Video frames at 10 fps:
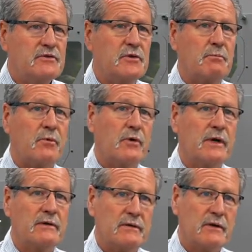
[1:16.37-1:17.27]
to
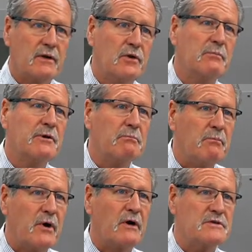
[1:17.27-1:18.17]
print aluminum
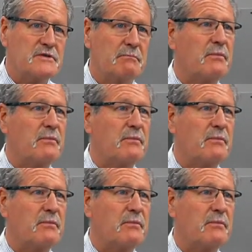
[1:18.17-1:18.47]
parts in